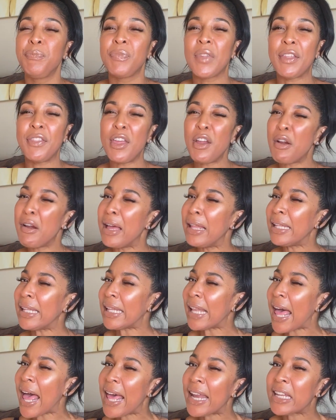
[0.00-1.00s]
there are a
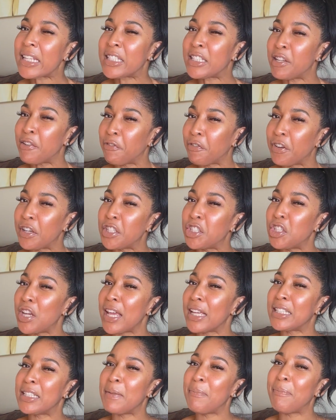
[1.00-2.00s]
lot of different
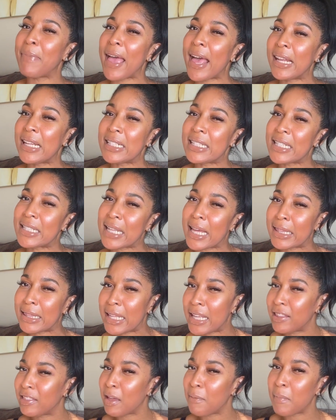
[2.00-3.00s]
checks and balances, I
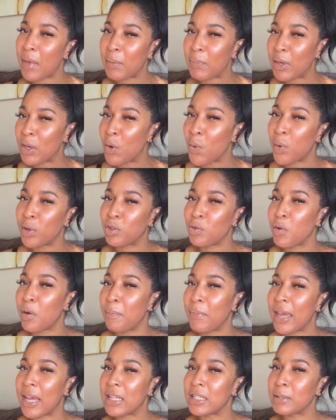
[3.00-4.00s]
think, that may be going through a
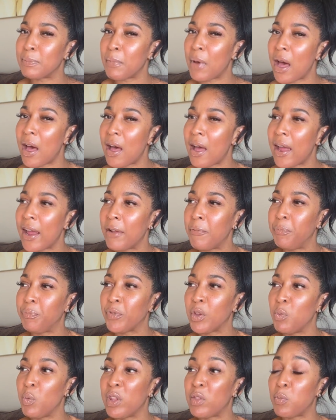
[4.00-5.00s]
man's mind
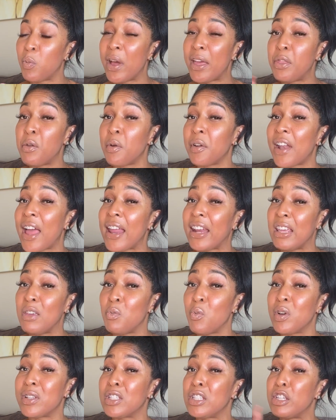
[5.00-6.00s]
with whether or not he
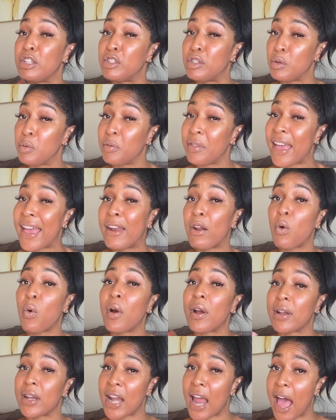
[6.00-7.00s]
wants to do that
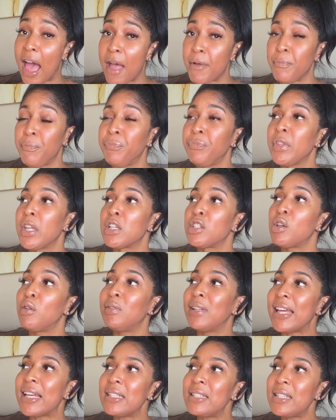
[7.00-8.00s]
or not. So
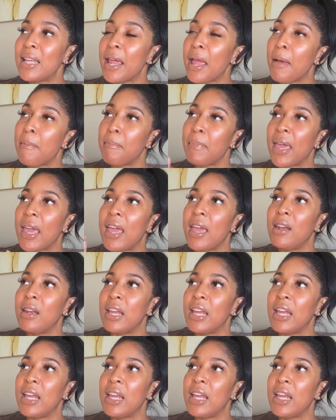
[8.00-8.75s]
let's say a man